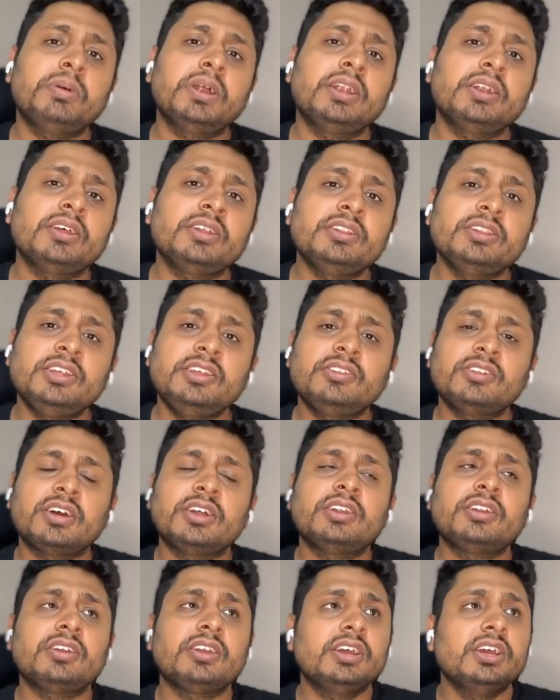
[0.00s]
pattern, these
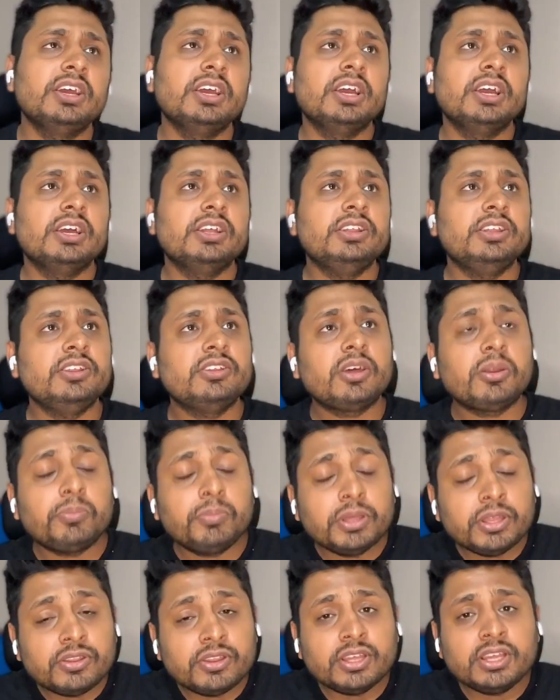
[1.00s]
are
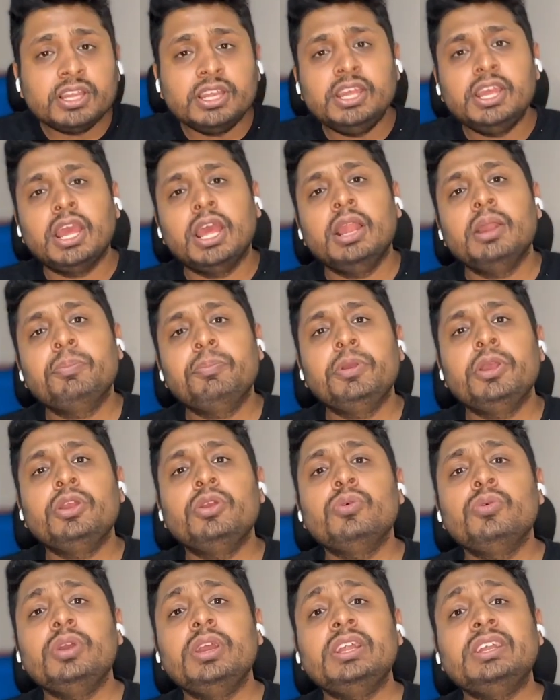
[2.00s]
basically helping
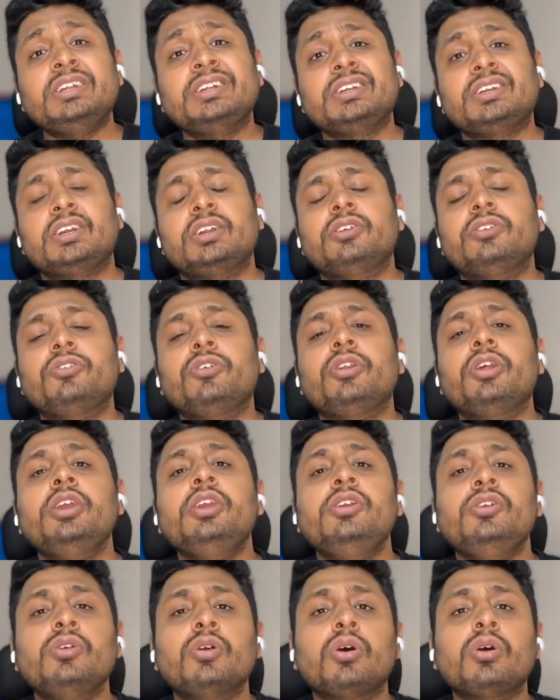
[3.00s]
you in
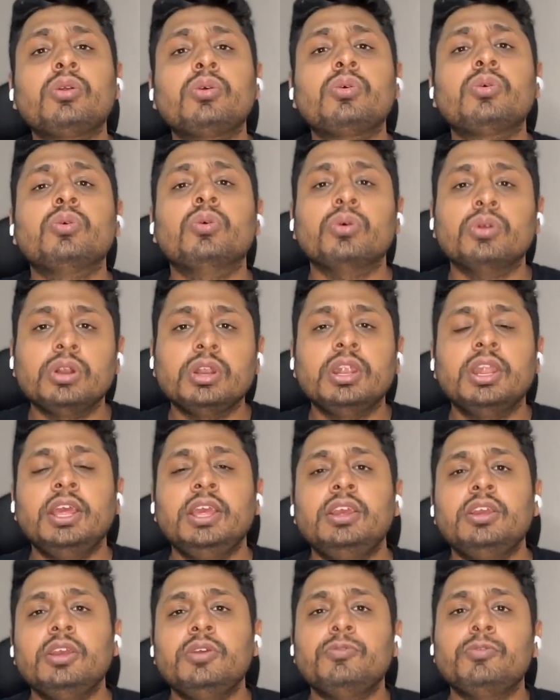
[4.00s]
structuring your code.
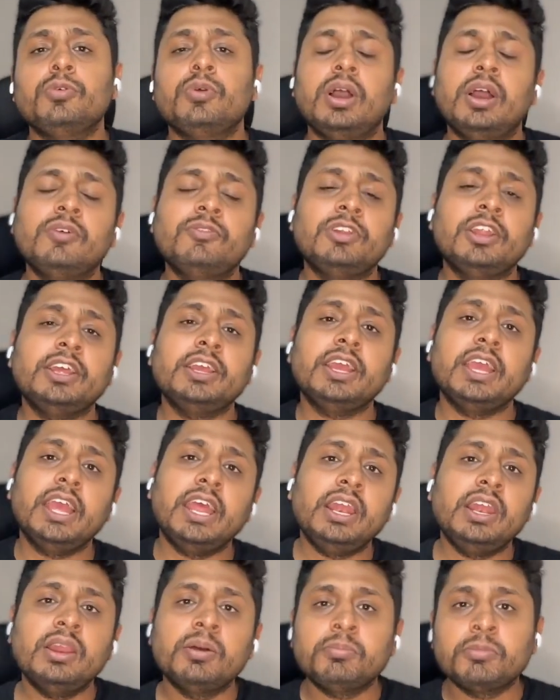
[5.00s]
Like if you have like
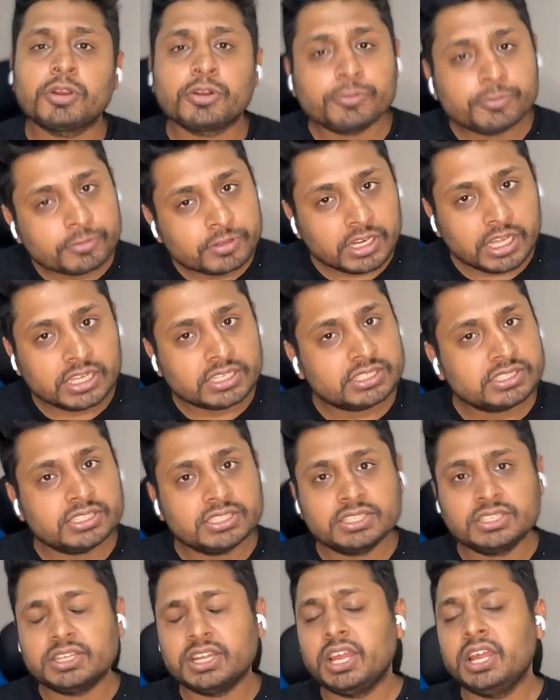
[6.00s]
n number of
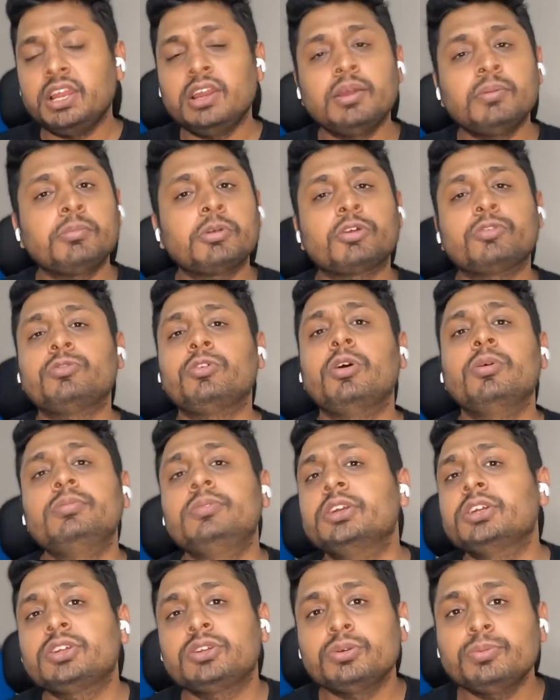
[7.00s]
classes, n number of
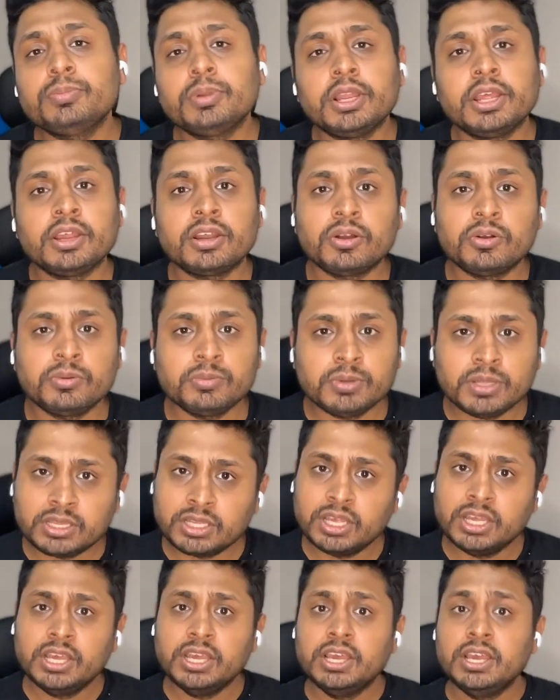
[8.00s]
objects to play around
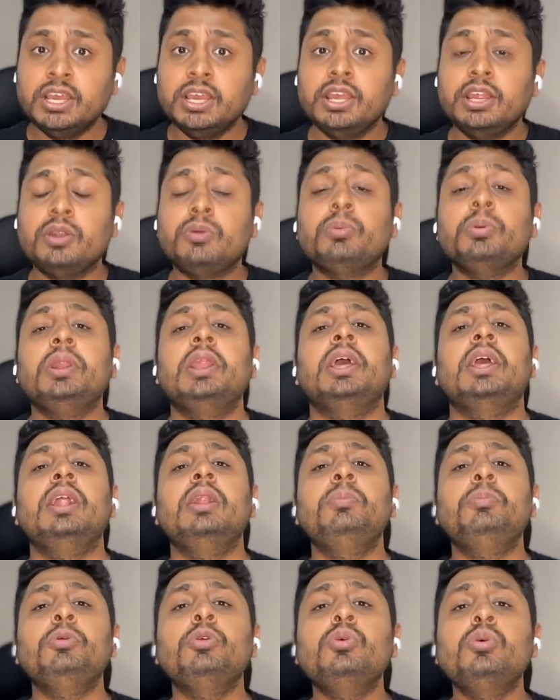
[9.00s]
with, it will
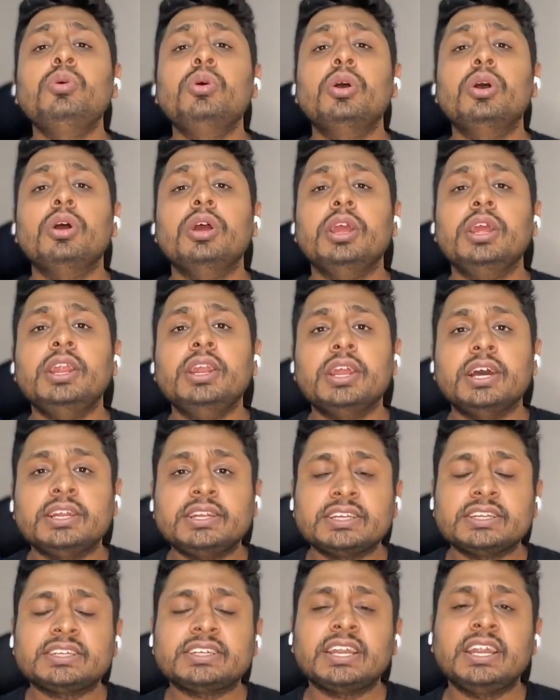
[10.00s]
help you in
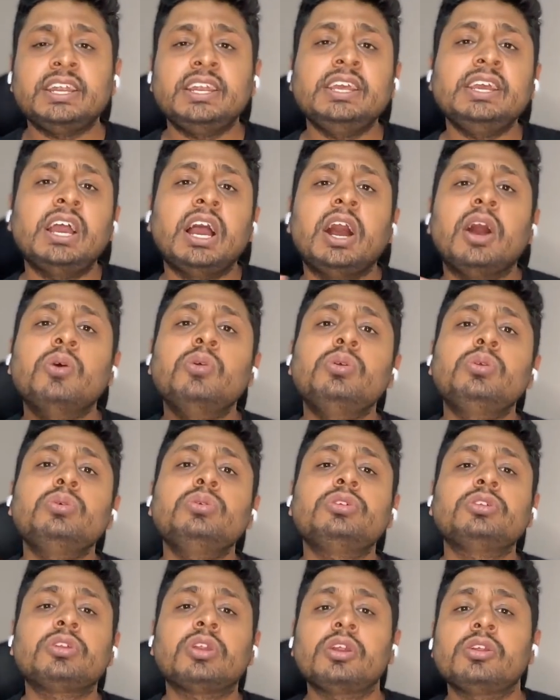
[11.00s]
understanding how to
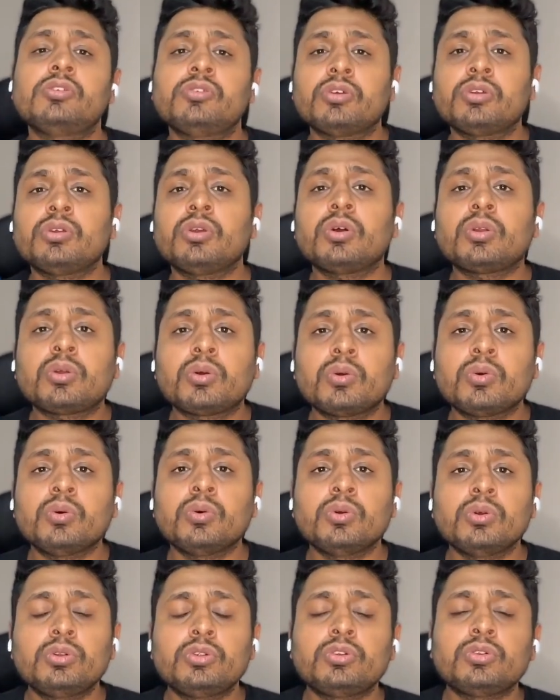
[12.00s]
structure your
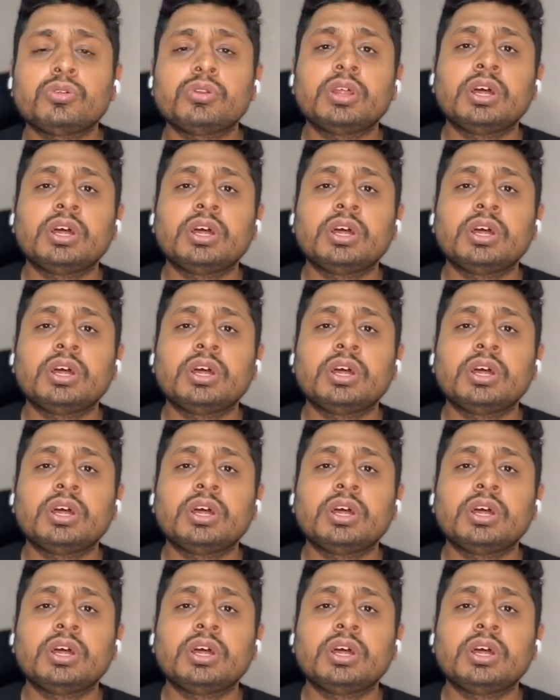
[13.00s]
code so